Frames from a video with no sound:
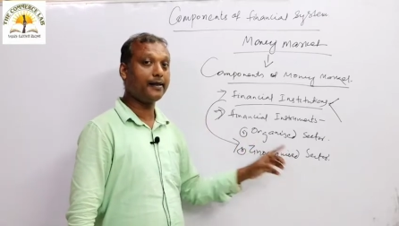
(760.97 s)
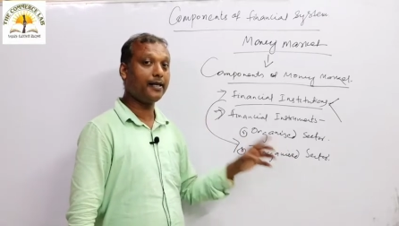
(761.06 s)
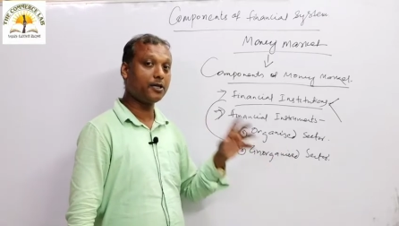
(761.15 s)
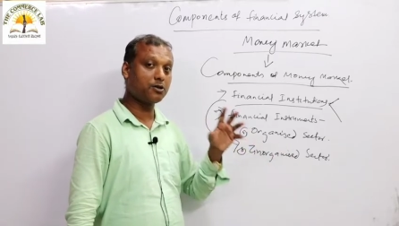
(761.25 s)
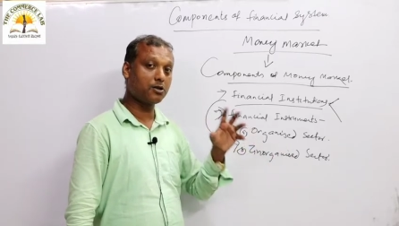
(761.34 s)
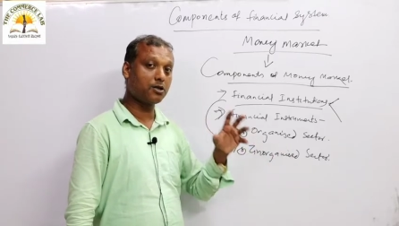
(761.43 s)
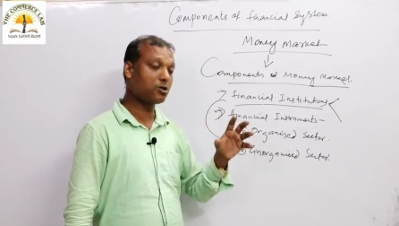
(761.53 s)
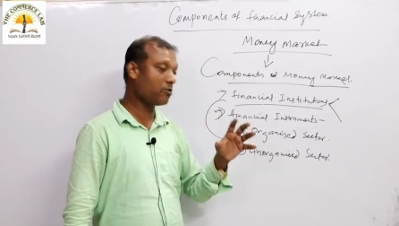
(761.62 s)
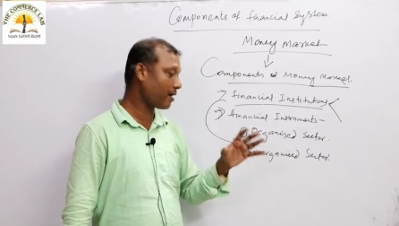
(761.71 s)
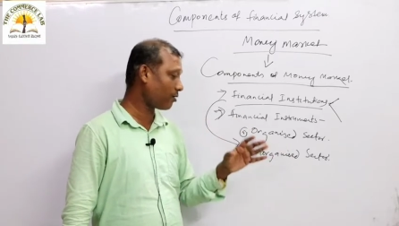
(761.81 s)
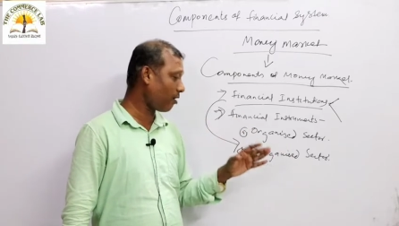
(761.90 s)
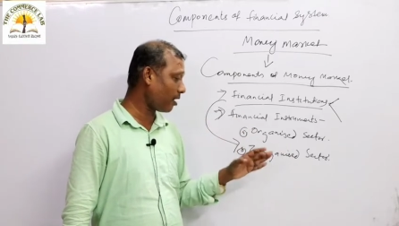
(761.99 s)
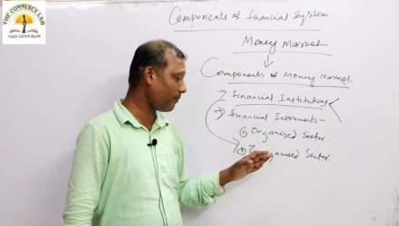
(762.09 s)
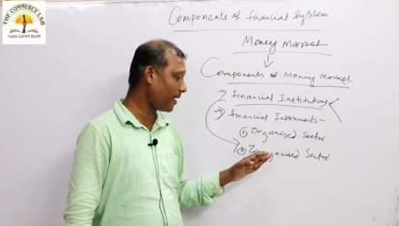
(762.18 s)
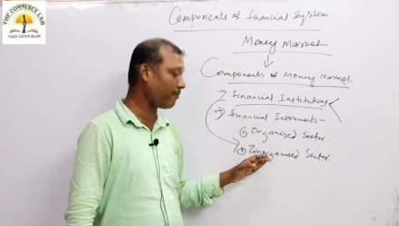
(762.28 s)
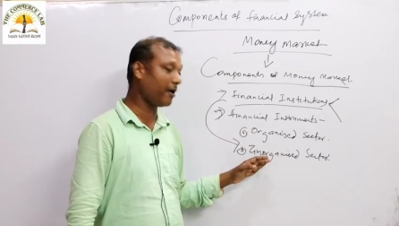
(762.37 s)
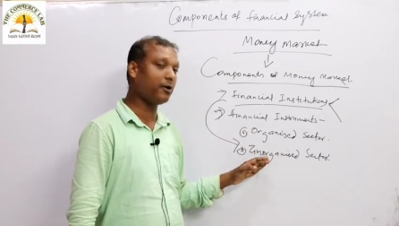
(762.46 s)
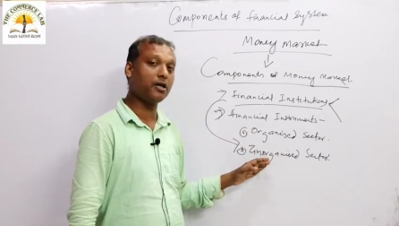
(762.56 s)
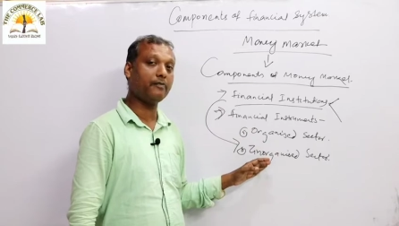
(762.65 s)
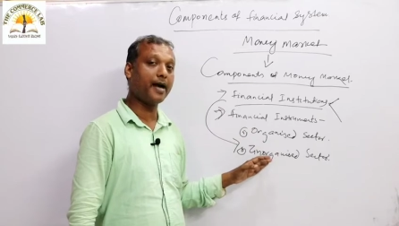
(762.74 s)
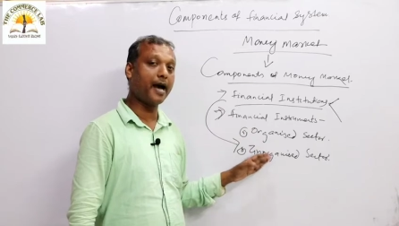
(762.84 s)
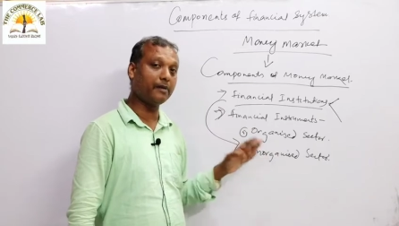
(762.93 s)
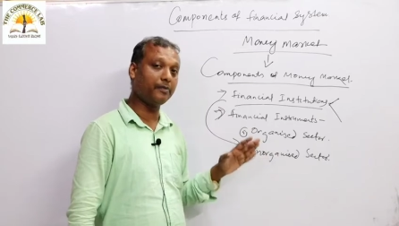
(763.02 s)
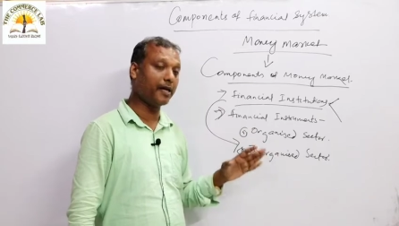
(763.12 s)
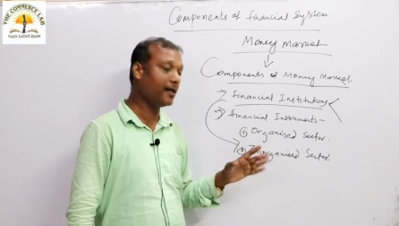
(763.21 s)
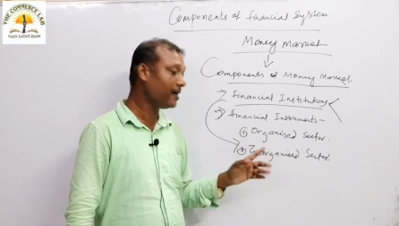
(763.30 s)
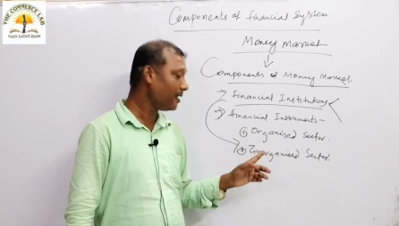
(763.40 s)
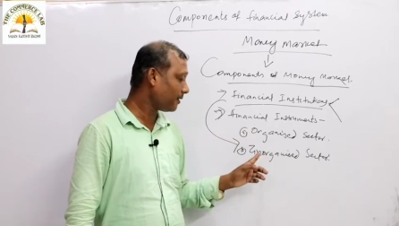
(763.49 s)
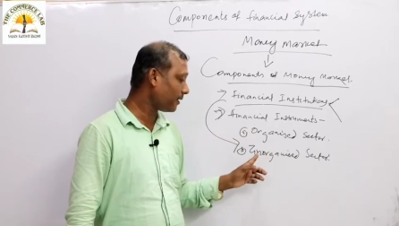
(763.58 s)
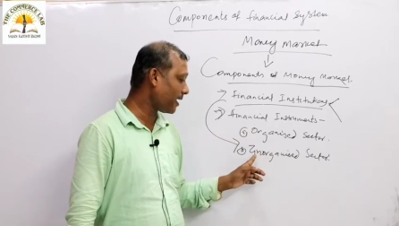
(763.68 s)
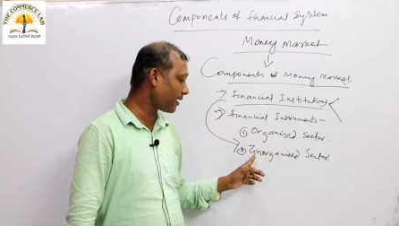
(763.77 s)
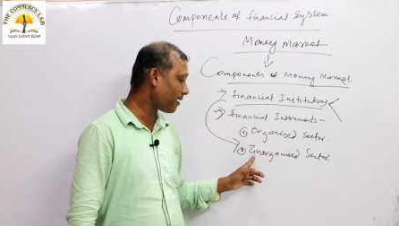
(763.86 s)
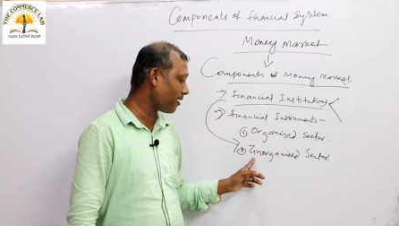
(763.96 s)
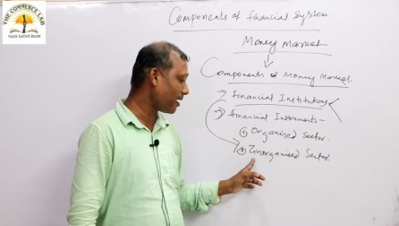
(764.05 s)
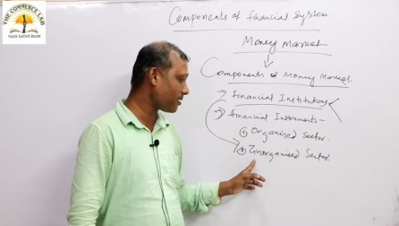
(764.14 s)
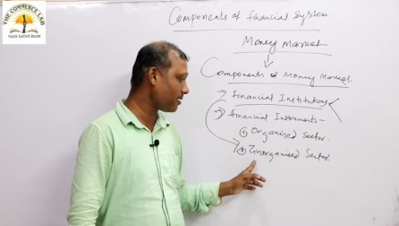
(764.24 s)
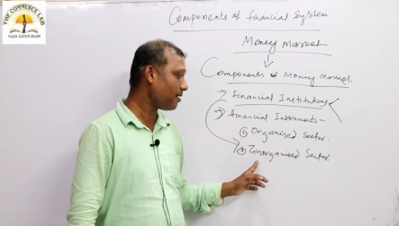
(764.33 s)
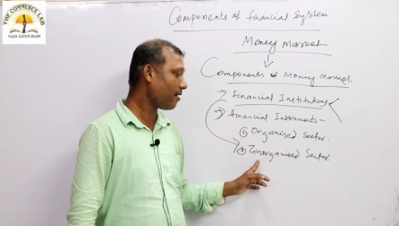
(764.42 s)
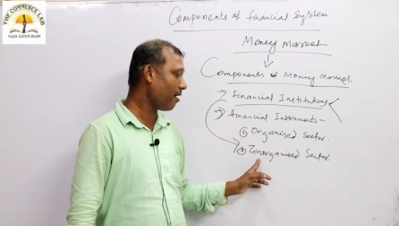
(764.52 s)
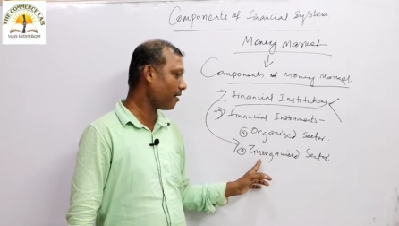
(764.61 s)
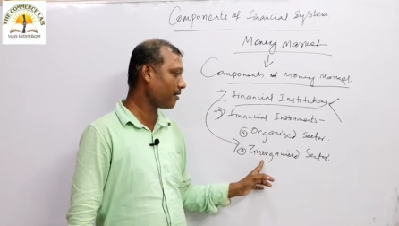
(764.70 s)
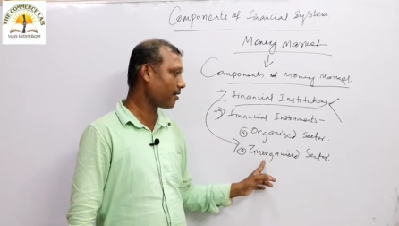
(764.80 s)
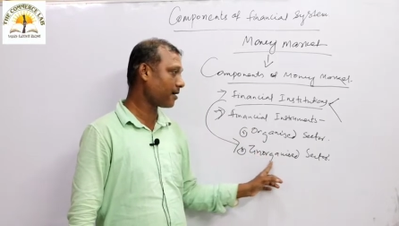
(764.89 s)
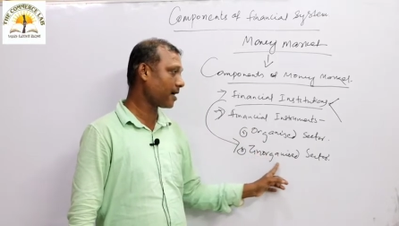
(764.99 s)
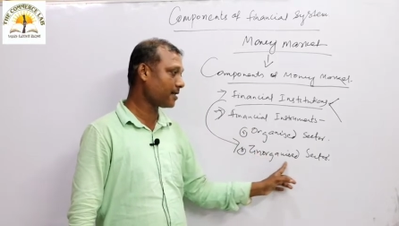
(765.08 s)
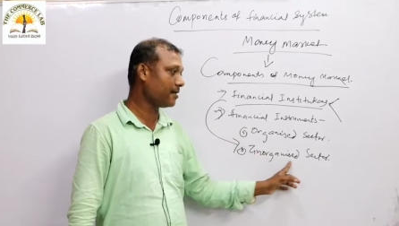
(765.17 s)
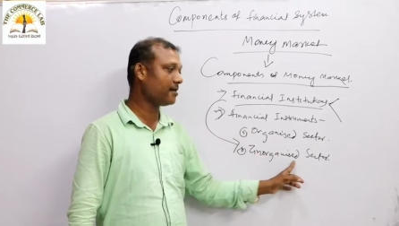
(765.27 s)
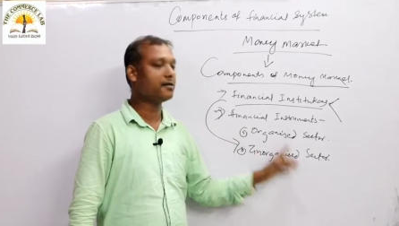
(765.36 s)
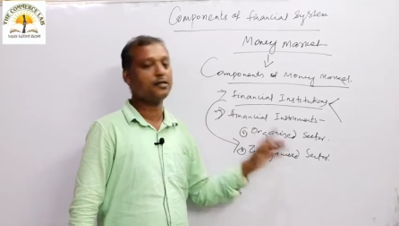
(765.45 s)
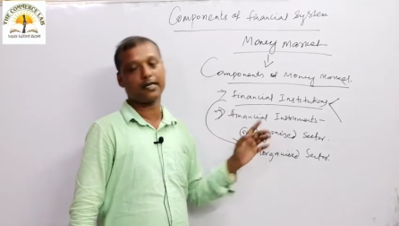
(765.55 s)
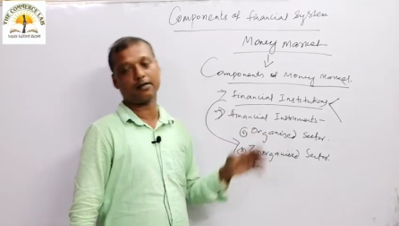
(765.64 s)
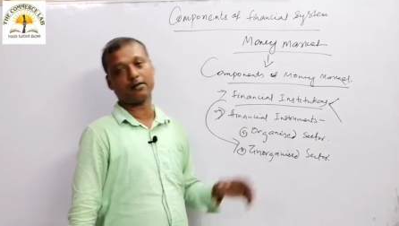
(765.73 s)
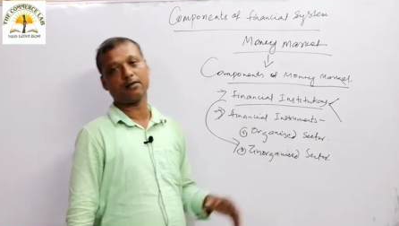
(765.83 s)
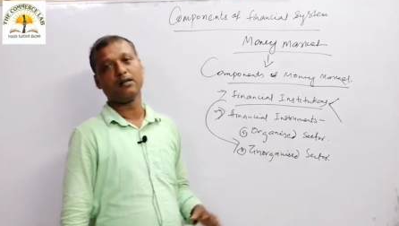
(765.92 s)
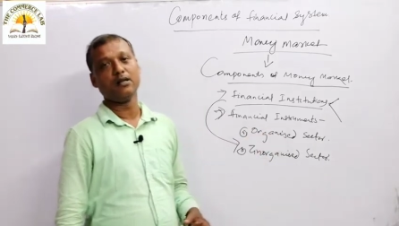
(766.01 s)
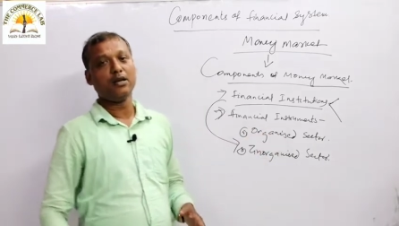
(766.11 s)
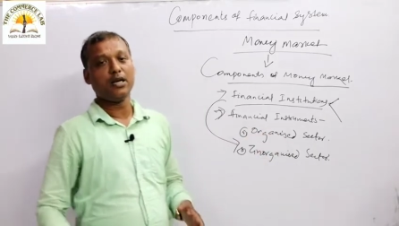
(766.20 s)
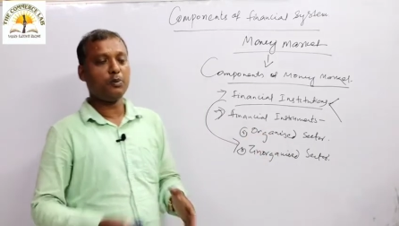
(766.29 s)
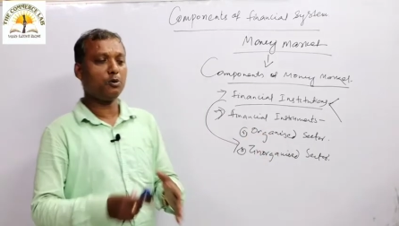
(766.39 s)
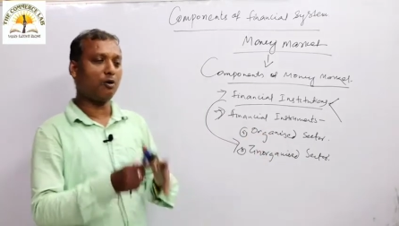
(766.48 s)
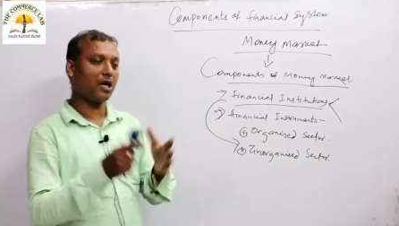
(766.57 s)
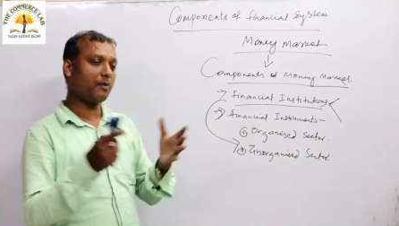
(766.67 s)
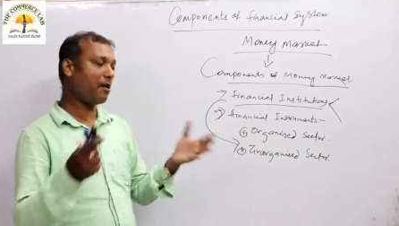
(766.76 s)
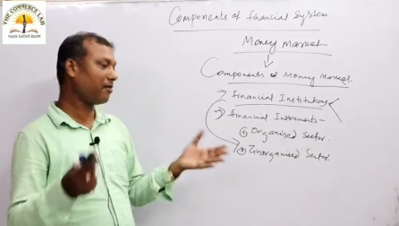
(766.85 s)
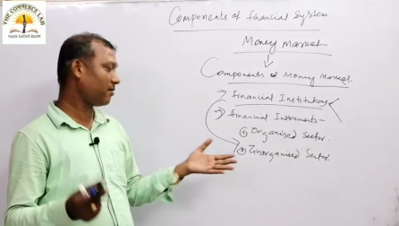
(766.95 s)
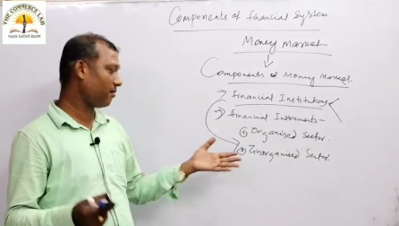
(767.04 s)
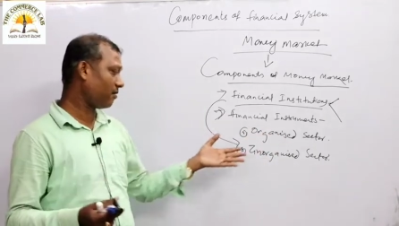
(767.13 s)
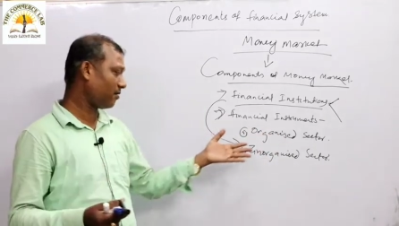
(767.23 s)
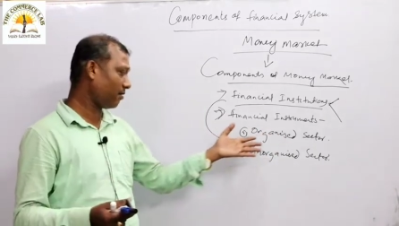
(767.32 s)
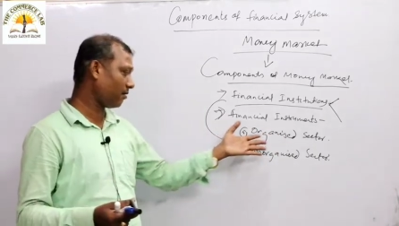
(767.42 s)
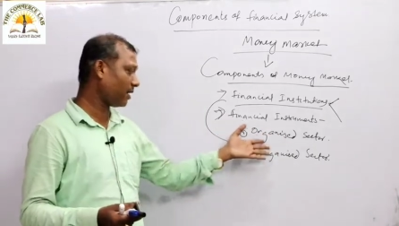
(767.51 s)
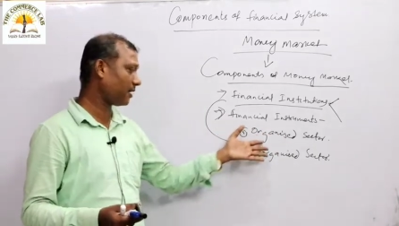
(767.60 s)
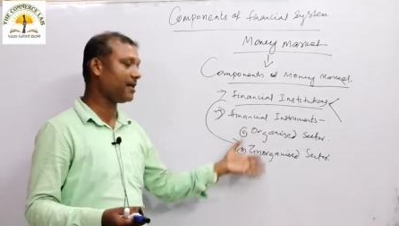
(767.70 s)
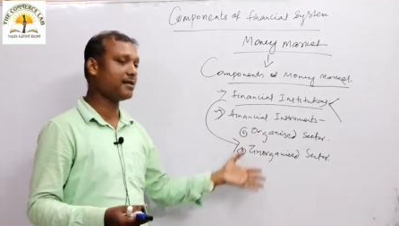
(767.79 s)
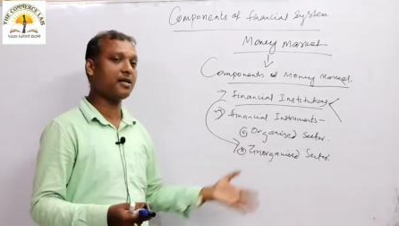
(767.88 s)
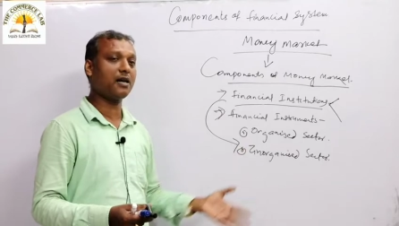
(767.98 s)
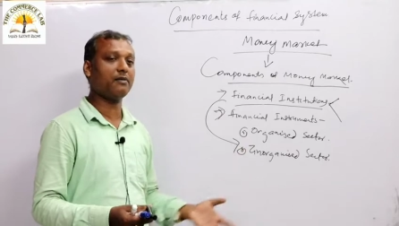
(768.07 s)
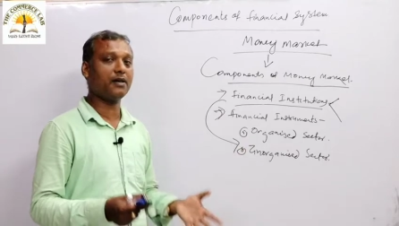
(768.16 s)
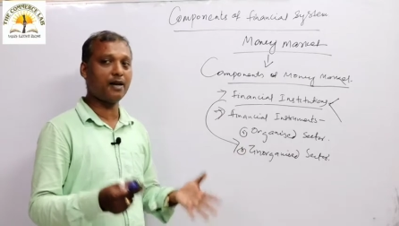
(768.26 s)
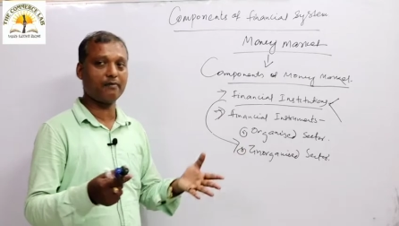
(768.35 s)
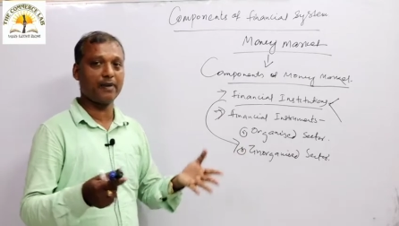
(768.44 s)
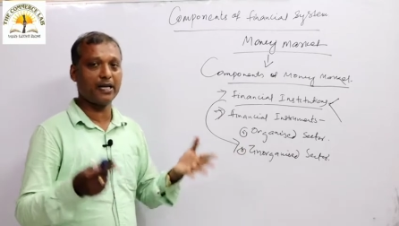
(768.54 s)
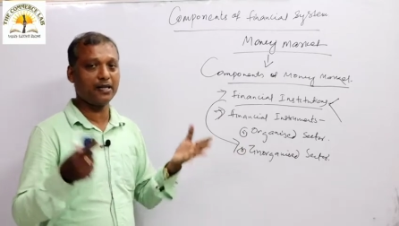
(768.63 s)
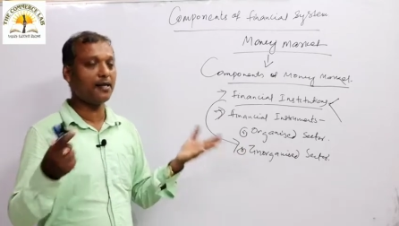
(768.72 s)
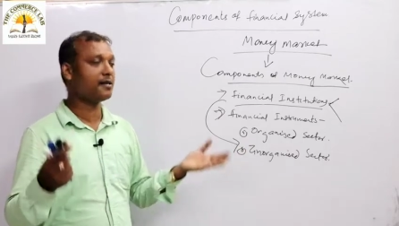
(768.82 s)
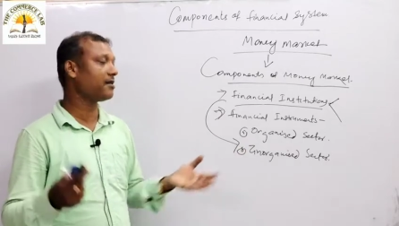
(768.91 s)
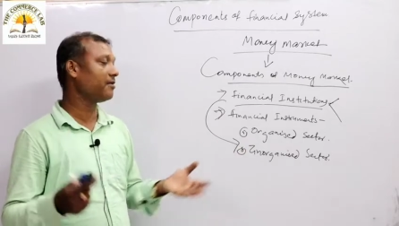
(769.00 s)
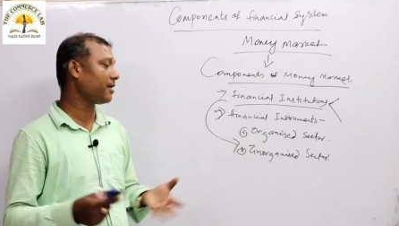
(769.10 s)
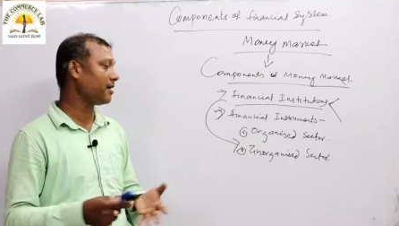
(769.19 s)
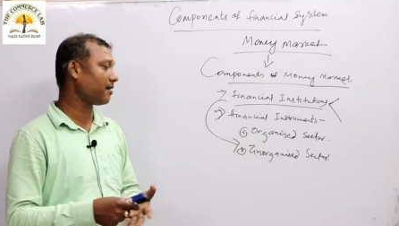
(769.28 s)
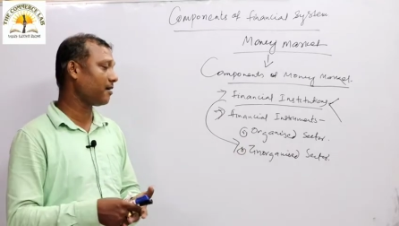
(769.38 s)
And the institutions who are not being monitored by RBI, they are called as unorganized sector. If you talk about all the things, there are many things that